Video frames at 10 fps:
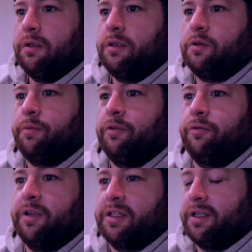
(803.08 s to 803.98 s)
Swiping
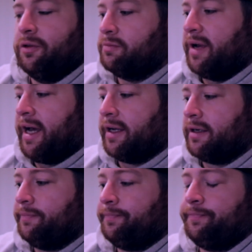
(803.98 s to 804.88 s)
from that side goes back.
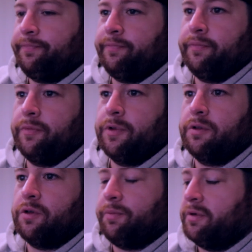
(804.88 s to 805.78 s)

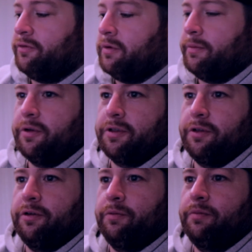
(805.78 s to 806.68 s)
Swiping from up goes
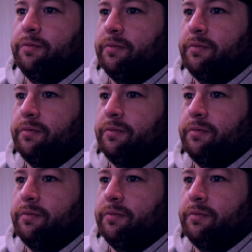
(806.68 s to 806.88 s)
home.